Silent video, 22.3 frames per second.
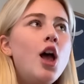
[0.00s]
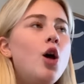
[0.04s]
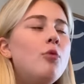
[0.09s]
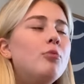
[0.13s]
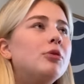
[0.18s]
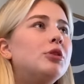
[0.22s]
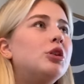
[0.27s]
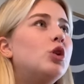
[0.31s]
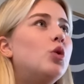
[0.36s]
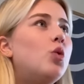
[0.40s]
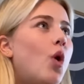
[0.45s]

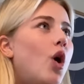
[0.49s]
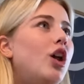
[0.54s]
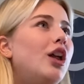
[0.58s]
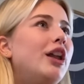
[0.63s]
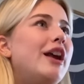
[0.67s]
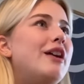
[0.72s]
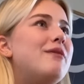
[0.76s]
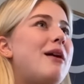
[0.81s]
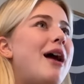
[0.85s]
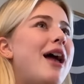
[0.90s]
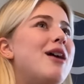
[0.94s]
but the
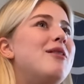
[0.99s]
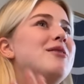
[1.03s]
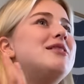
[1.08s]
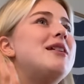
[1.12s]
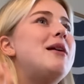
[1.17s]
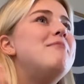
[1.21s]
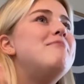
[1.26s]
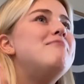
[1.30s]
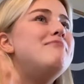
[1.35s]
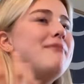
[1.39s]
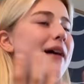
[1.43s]
quality of my hair was
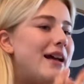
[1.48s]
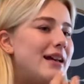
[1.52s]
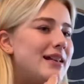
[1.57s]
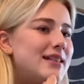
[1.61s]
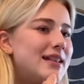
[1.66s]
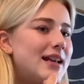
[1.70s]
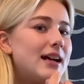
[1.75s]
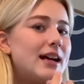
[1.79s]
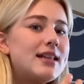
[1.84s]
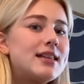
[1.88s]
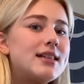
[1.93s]

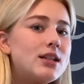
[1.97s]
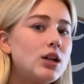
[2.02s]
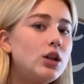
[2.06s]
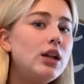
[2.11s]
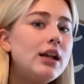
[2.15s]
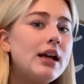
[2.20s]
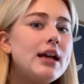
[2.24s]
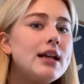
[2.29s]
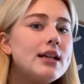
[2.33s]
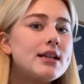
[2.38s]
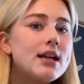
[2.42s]
amazing. It still
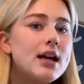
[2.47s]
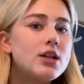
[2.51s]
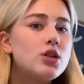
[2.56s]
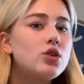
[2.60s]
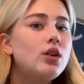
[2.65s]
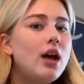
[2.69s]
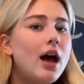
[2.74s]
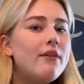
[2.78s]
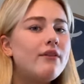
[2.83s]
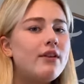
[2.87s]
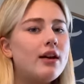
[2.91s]
is. I still have,